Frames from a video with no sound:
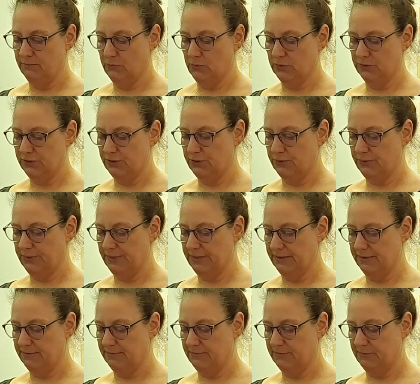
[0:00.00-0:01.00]
more
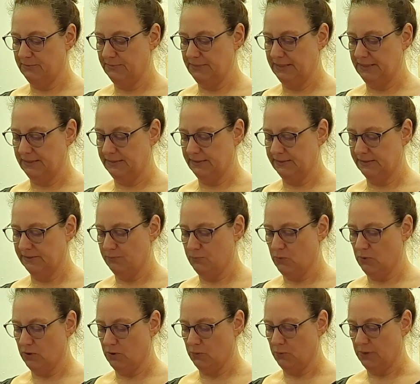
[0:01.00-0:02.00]
sodium means
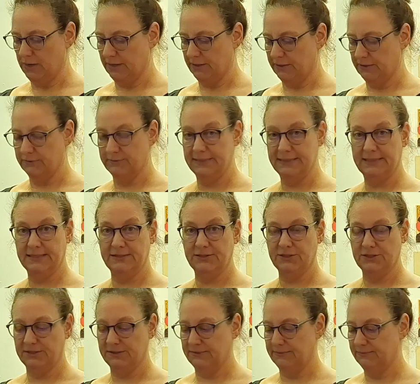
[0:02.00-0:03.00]
more water
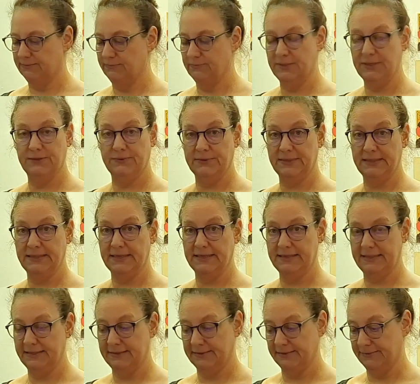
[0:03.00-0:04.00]
retention. We don't need
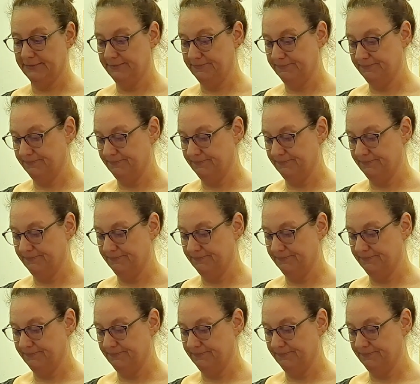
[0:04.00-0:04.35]
that either.